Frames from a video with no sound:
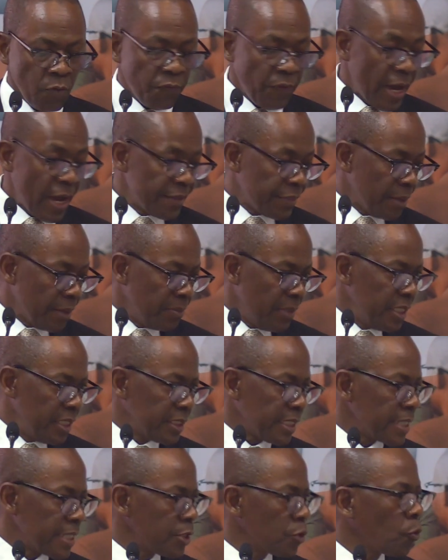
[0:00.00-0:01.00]
of other
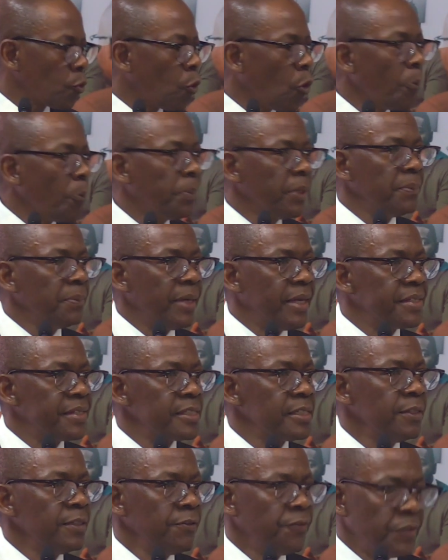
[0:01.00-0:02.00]
measures to complement